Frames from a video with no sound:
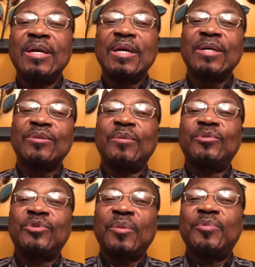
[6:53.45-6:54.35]
some
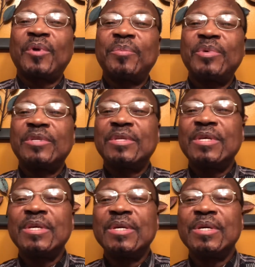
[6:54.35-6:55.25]
shop you are
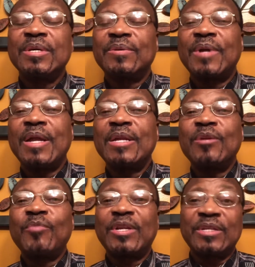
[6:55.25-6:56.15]
busy
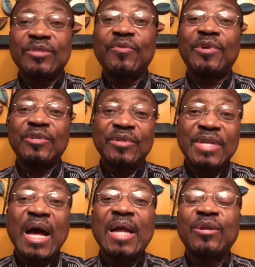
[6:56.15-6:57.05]
running, but it's for your
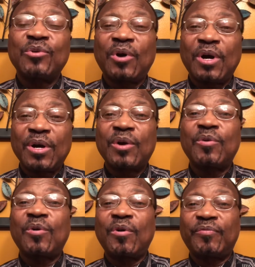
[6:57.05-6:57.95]
dad or your uncle
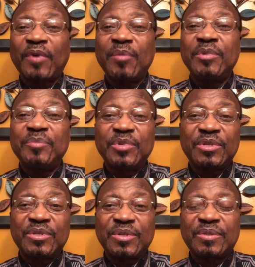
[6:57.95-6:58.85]
or family
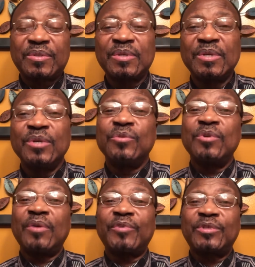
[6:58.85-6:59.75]
business. Do you
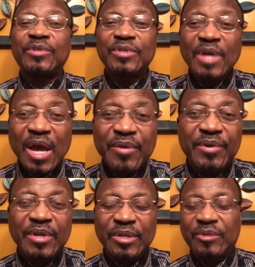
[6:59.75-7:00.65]
have a share
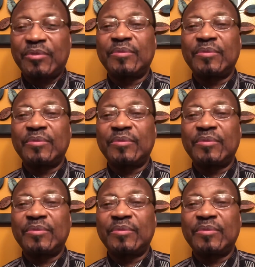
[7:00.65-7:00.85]
in it?